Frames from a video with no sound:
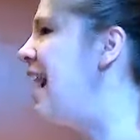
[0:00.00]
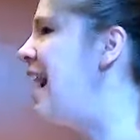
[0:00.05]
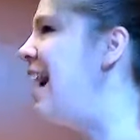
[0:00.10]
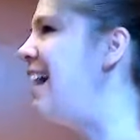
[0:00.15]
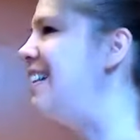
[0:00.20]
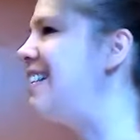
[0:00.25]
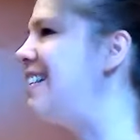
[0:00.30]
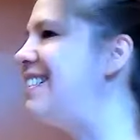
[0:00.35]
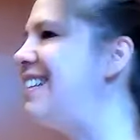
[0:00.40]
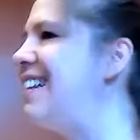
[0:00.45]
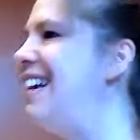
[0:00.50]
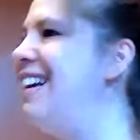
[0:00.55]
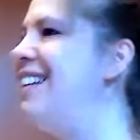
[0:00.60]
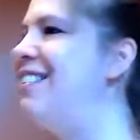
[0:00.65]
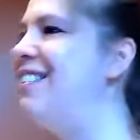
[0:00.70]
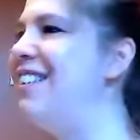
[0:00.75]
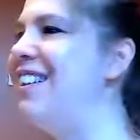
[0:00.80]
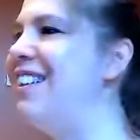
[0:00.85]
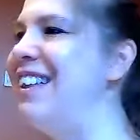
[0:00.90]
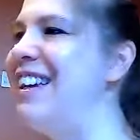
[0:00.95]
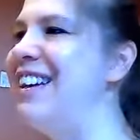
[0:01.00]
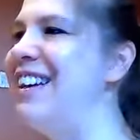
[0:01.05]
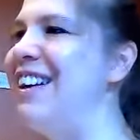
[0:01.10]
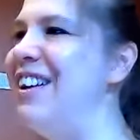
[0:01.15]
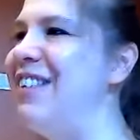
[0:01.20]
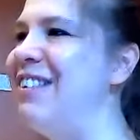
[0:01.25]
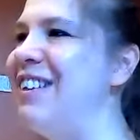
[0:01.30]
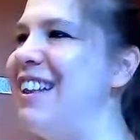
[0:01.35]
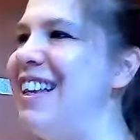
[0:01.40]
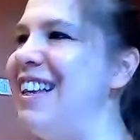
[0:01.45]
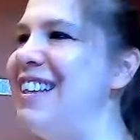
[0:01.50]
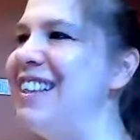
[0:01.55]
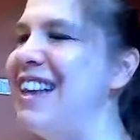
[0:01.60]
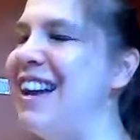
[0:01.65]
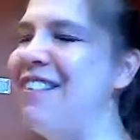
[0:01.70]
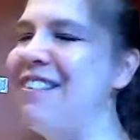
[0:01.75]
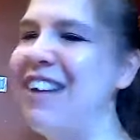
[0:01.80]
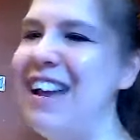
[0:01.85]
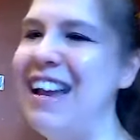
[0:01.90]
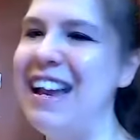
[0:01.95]
Yes. Really good. Release
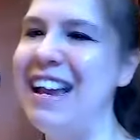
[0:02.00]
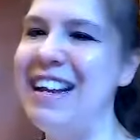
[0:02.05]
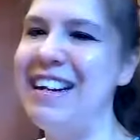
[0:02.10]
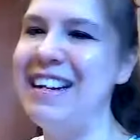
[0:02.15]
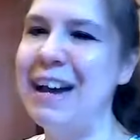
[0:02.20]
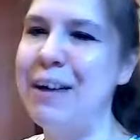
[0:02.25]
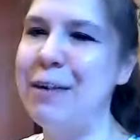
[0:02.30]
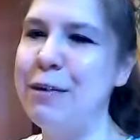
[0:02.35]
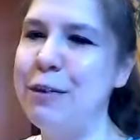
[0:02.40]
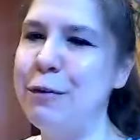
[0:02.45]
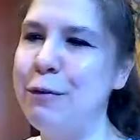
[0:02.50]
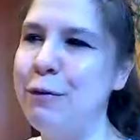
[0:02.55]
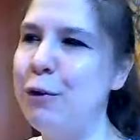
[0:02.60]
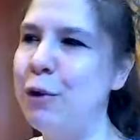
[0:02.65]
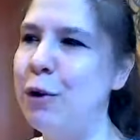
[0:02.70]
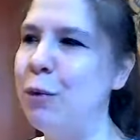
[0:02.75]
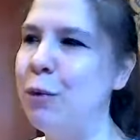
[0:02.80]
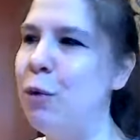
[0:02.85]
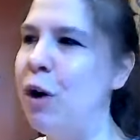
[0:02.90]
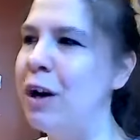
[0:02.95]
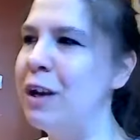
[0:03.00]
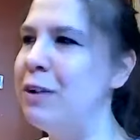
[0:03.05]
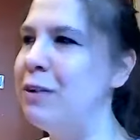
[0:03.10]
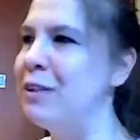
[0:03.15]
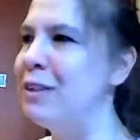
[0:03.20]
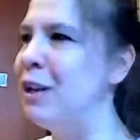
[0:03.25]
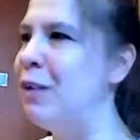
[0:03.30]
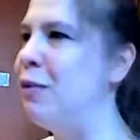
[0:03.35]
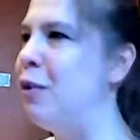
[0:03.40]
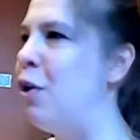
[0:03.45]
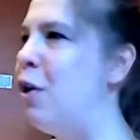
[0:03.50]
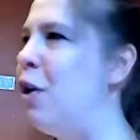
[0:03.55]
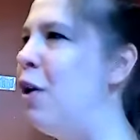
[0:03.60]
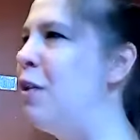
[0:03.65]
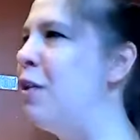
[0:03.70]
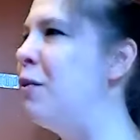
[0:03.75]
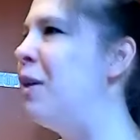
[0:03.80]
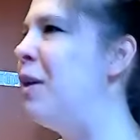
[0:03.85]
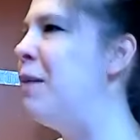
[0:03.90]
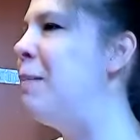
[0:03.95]
that right hand down to the floor. Walk yourself
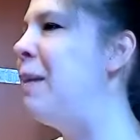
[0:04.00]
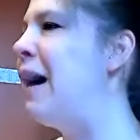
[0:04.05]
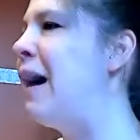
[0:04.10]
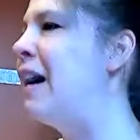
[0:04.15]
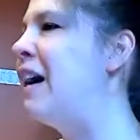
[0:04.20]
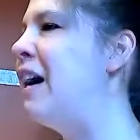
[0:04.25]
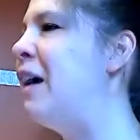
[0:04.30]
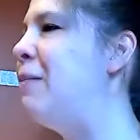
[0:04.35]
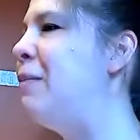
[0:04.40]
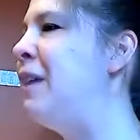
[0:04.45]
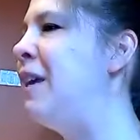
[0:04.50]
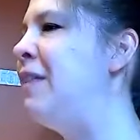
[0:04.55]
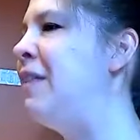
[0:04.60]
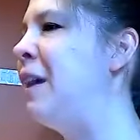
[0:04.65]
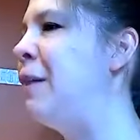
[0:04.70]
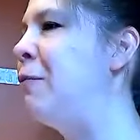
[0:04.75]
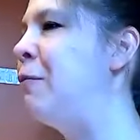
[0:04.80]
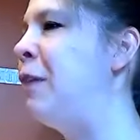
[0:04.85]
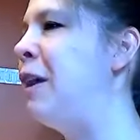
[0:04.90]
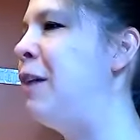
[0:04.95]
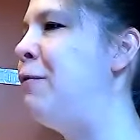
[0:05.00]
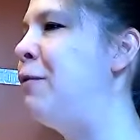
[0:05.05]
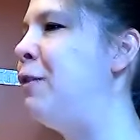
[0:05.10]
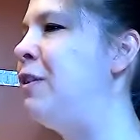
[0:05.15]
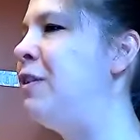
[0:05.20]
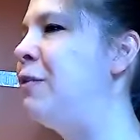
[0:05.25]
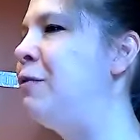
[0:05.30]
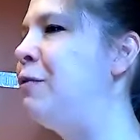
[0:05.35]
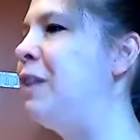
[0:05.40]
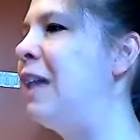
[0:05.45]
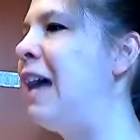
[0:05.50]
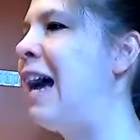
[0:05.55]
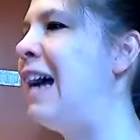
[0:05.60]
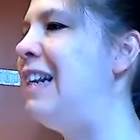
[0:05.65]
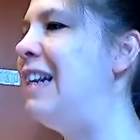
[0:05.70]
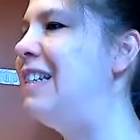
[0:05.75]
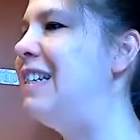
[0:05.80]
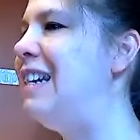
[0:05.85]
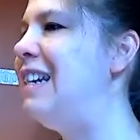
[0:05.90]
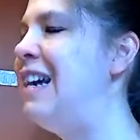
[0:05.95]
all the way back up. Take that right foot to
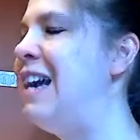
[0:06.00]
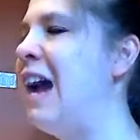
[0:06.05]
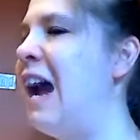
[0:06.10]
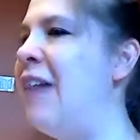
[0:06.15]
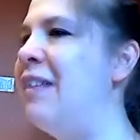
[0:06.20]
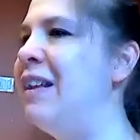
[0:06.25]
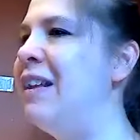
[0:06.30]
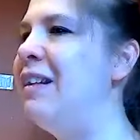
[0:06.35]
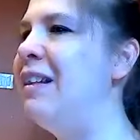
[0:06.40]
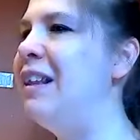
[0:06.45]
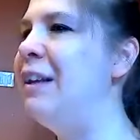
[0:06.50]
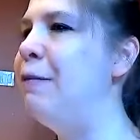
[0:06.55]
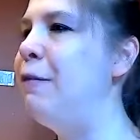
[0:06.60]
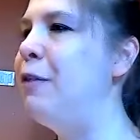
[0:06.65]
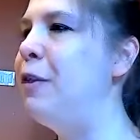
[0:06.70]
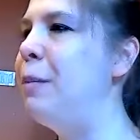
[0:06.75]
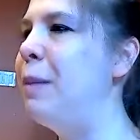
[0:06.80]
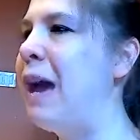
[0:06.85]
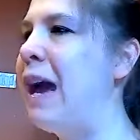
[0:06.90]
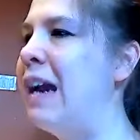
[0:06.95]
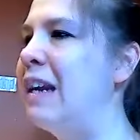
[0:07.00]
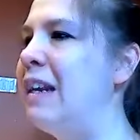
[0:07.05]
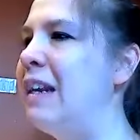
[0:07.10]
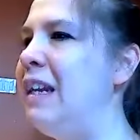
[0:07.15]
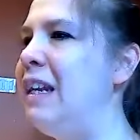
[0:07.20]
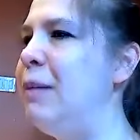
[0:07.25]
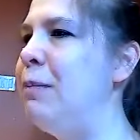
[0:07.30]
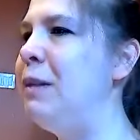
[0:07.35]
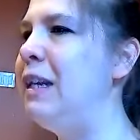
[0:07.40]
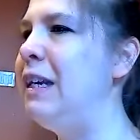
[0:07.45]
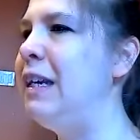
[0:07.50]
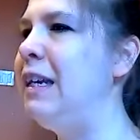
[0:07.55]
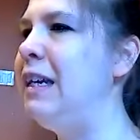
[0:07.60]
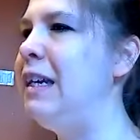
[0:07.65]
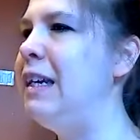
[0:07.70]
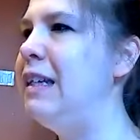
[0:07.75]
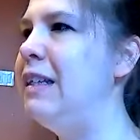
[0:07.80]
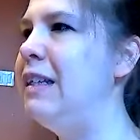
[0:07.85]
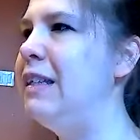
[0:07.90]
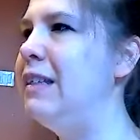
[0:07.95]
flat and then lift the back knee,
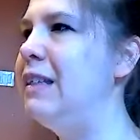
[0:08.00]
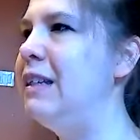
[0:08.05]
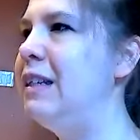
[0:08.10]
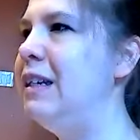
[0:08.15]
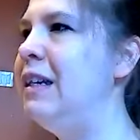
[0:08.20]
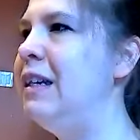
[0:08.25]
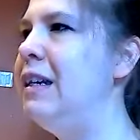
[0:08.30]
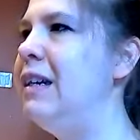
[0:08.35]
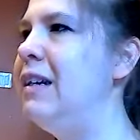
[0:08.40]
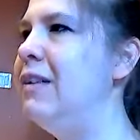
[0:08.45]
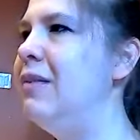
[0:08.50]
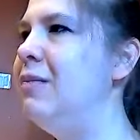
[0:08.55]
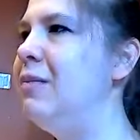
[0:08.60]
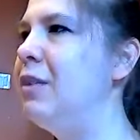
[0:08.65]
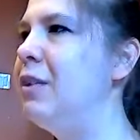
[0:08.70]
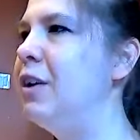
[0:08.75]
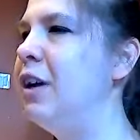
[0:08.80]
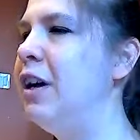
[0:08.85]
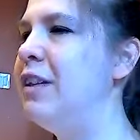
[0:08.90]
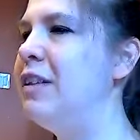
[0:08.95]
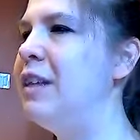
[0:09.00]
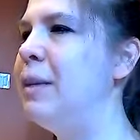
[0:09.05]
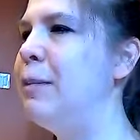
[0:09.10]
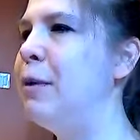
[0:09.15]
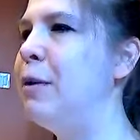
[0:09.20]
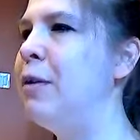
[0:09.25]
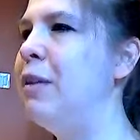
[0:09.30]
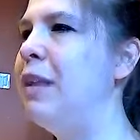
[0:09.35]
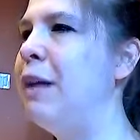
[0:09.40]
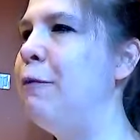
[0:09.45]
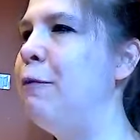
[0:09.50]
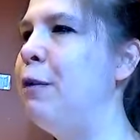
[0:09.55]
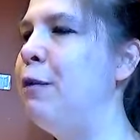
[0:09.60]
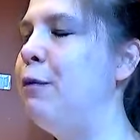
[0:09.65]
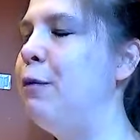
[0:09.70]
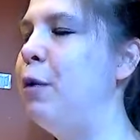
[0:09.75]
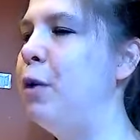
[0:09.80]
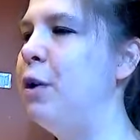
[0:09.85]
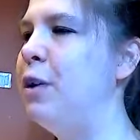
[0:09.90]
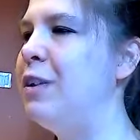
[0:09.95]
please. Good. Step your left
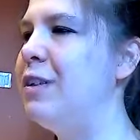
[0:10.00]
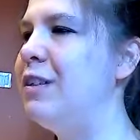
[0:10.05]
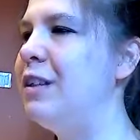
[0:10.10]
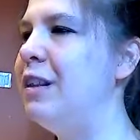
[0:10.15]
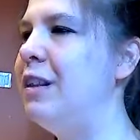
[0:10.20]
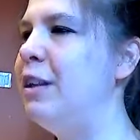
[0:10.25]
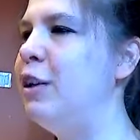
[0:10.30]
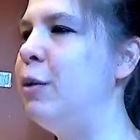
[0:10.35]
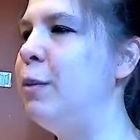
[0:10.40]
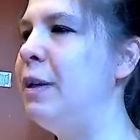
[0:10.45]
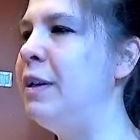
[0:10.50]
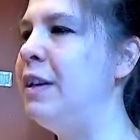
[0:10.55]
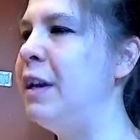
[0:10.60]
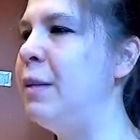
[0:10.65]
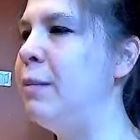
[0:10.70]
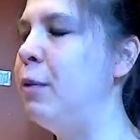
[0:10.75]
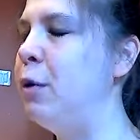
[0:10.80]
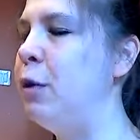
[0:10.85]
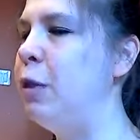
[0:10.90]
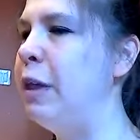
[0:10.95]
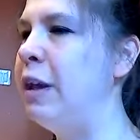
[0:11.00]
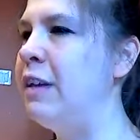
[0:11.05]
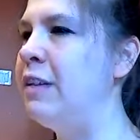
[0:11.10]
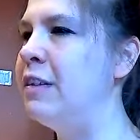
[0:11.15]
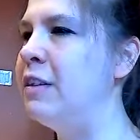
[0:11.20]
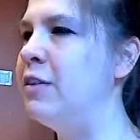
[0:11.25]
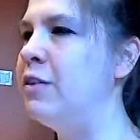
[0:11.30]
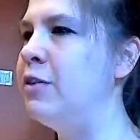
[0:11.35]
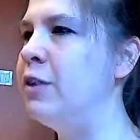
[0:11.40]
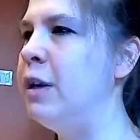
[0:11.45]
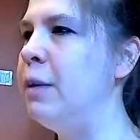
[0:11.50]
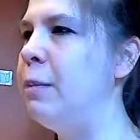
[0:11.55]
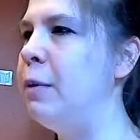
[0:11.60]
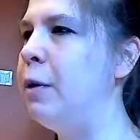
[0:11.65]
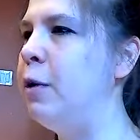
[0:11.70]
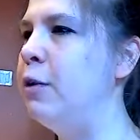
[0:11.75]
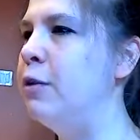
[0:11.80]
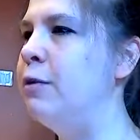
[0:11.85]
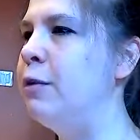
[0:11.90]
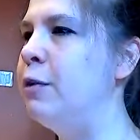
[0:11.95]
foot forward just a little bit. Take both legs to straight.
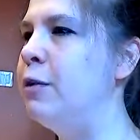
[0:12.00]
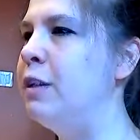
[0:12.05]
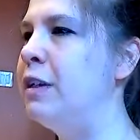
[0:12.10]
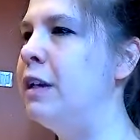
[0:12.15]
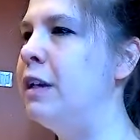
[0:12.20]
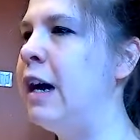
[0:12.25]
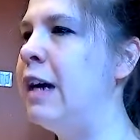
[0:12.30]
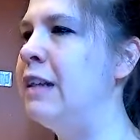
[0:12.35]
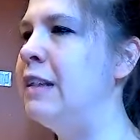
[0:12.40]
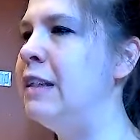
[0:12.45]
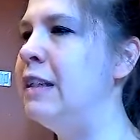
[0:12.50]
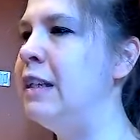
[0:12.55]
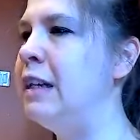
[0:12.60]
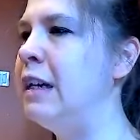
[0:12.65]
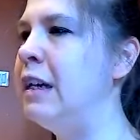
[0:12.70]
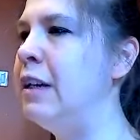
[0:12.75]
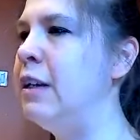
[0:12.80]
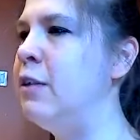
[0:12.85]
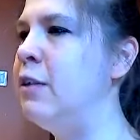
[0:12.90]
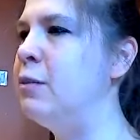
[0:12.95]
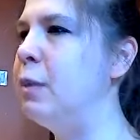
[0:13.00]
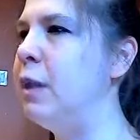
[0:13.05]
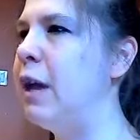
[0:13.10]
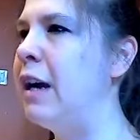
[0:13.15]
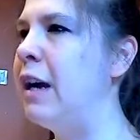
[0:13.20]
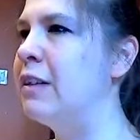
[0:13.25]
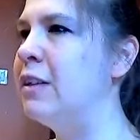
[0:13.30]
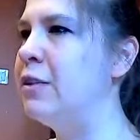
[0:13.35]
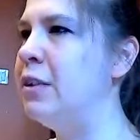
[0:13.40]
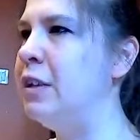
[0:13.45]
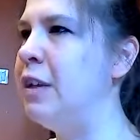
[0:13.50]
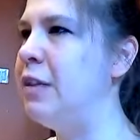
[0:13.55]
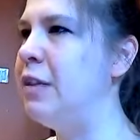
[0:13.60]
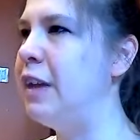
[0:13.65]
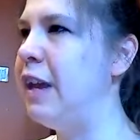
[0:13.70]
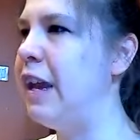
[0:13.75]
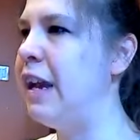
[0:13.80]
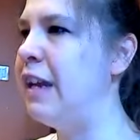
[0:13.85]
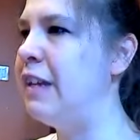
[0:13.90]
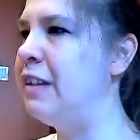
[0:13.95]
Parsvottanasana. Use blocks underneath
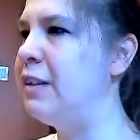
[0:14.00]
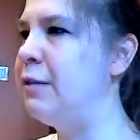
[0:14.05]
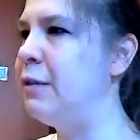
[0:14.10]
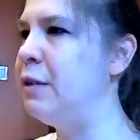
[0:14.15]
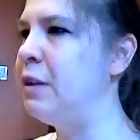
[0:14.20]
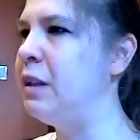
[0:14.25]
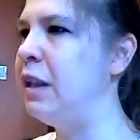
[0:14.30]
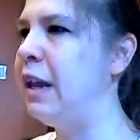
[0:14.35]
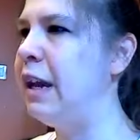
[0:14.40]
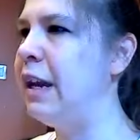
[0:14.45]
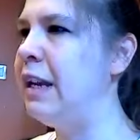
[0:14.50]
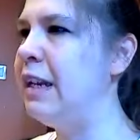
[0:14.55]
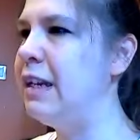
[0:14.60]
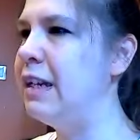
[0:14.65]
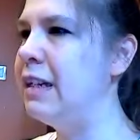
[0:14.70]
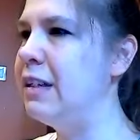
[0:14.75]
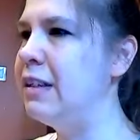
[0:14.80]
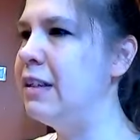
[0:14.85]
the hands if you'd like.